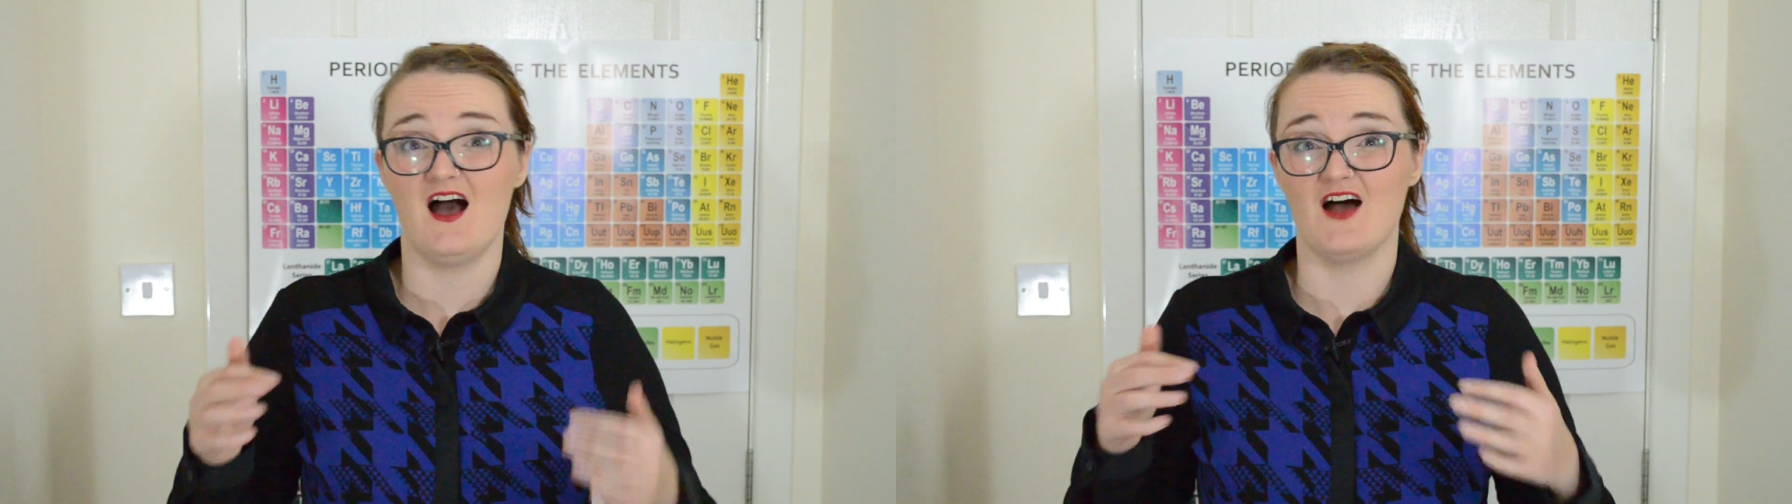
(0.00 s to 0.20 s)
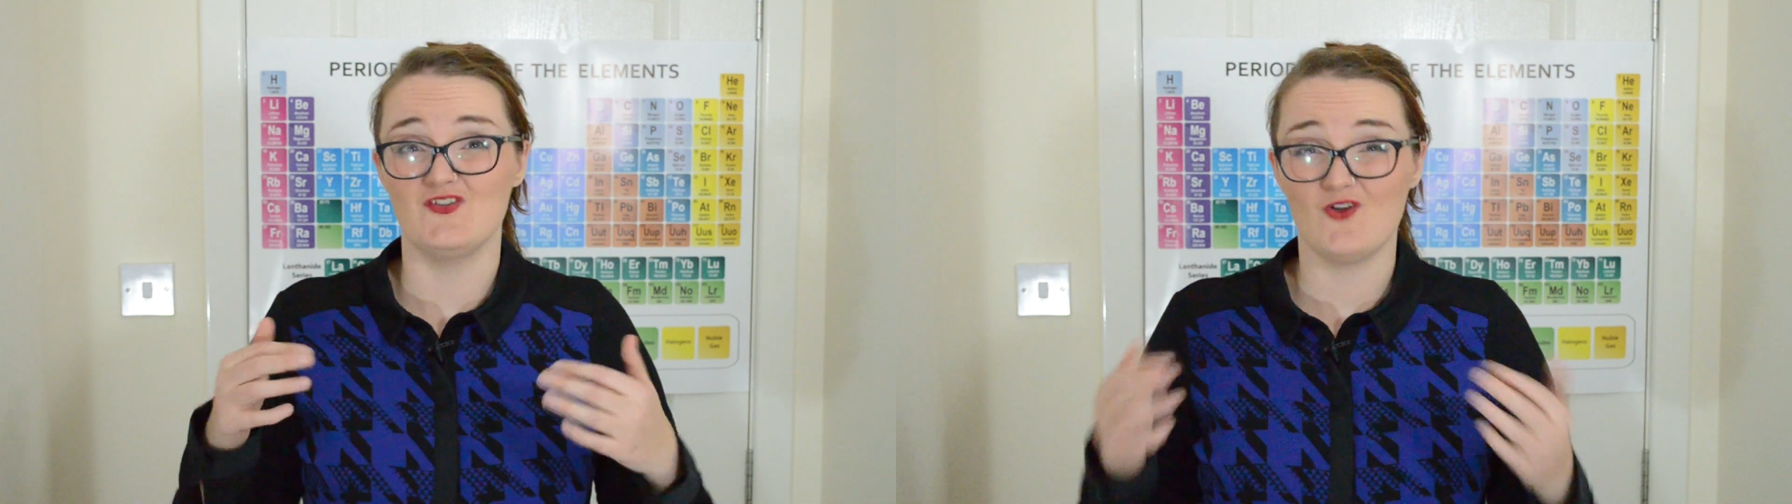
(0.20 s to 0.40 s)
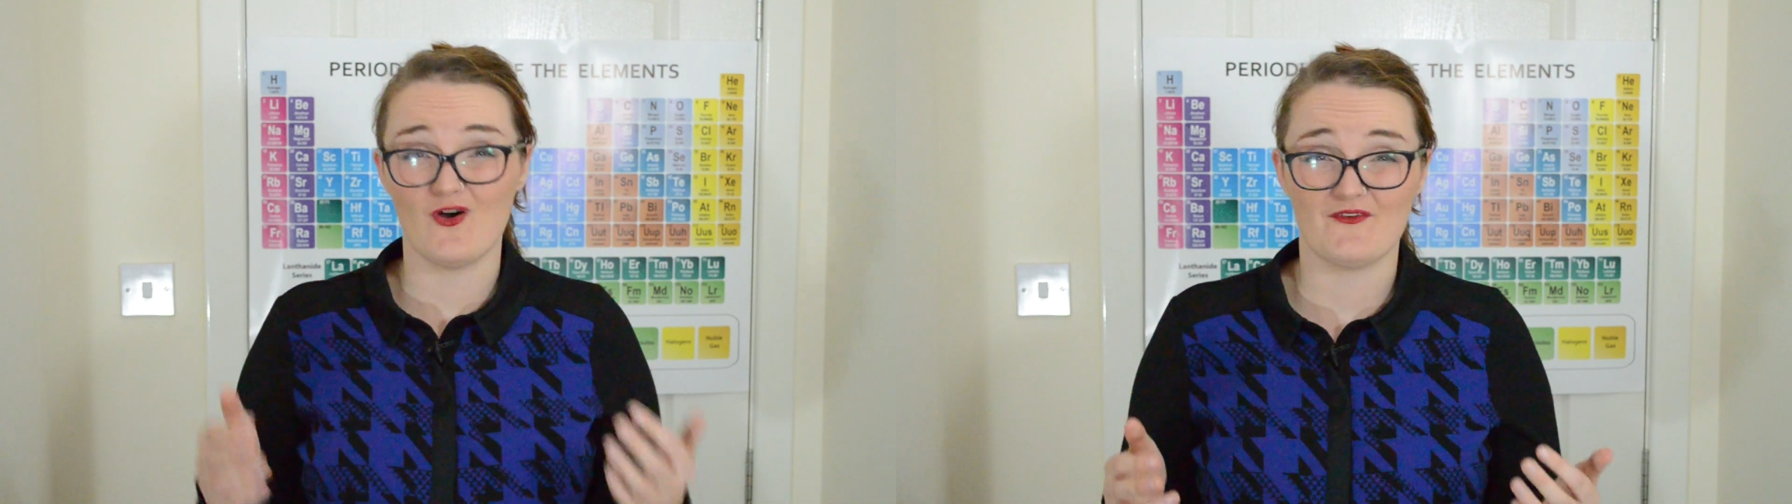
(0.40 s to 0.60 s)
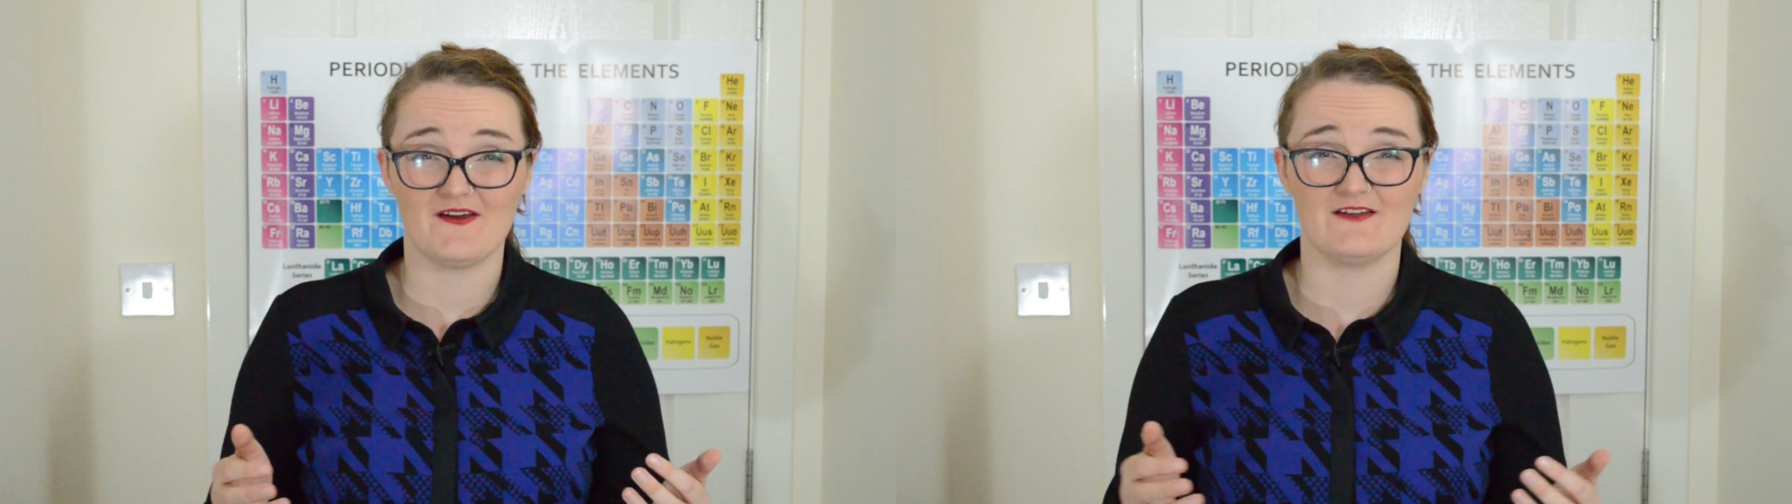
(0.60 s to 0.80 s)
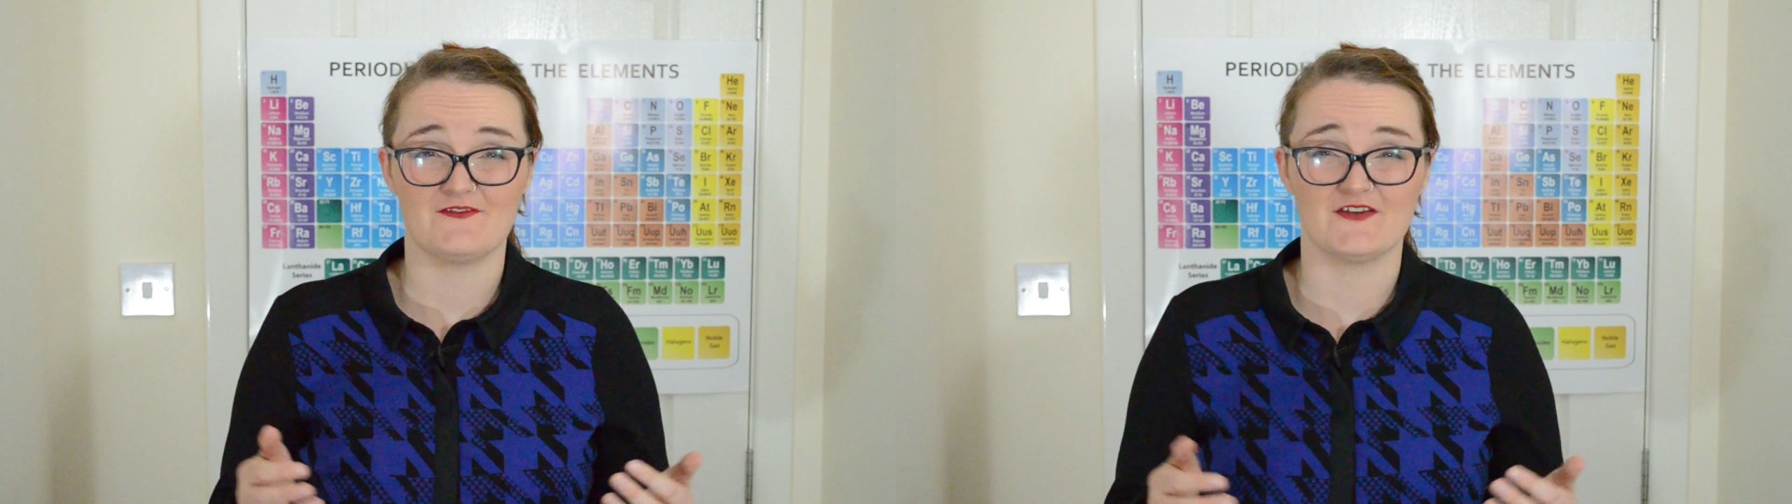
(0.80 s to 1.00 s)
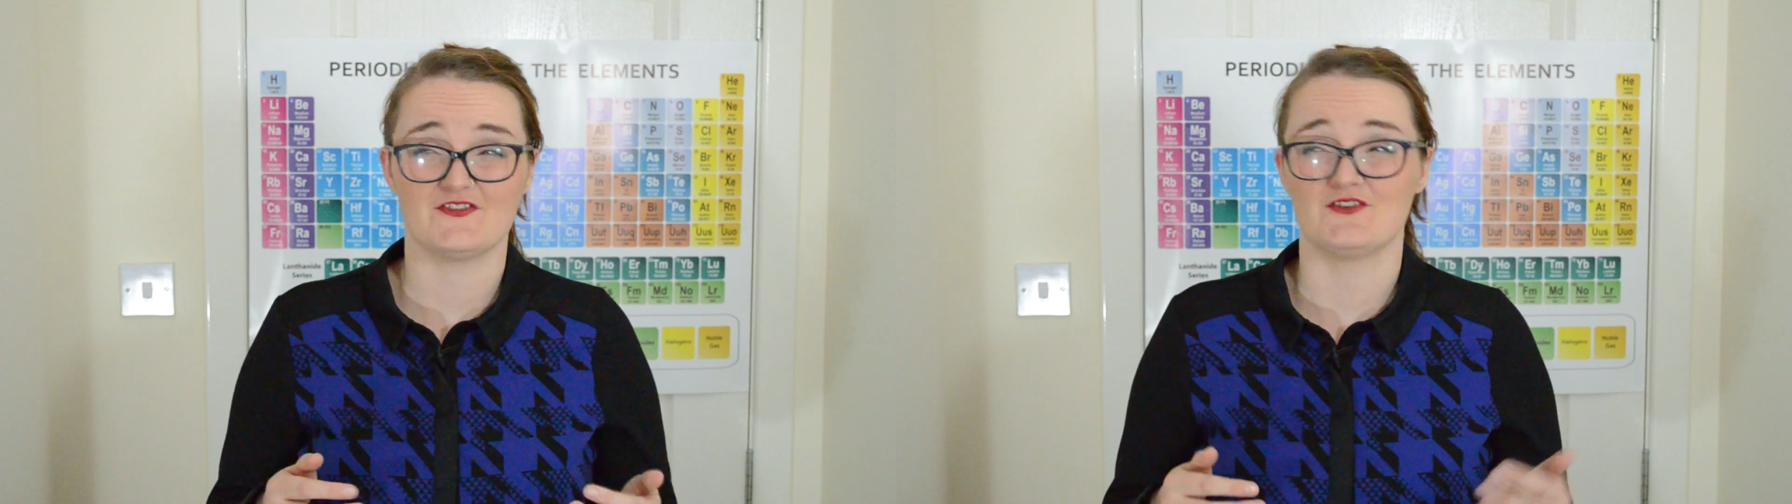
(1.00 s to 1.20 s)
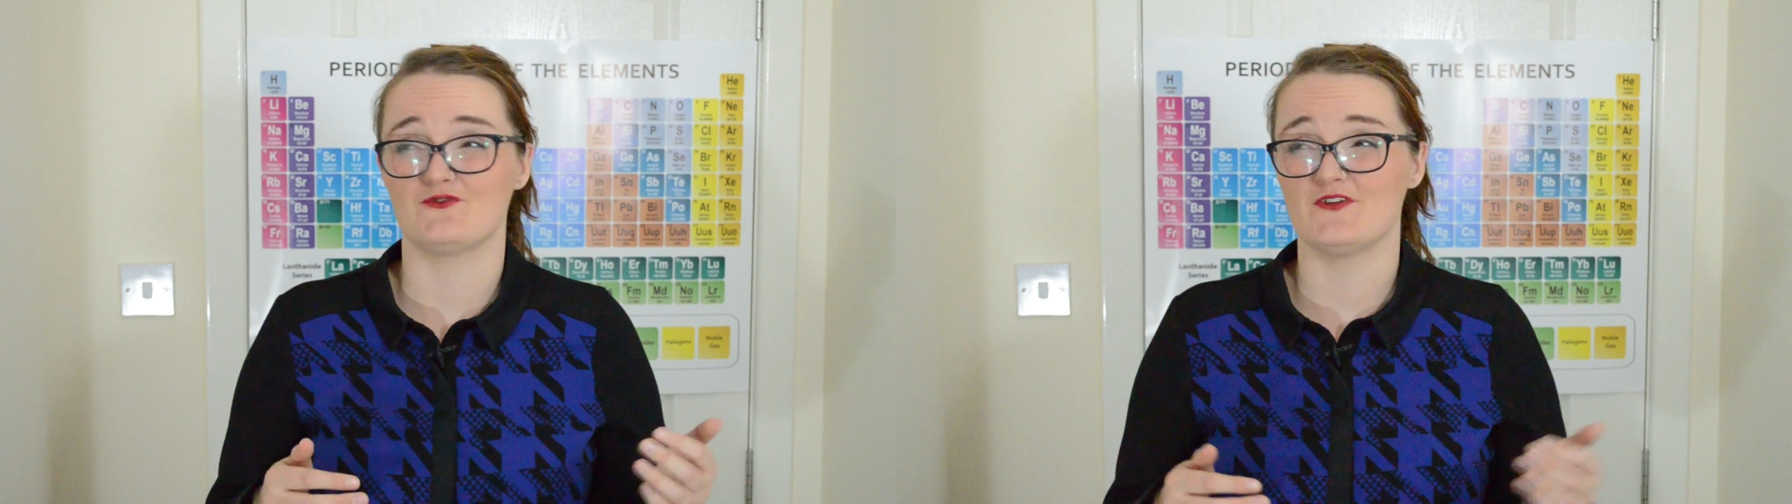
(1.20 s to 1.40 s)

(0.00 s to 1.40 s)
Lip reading: a not very efficient,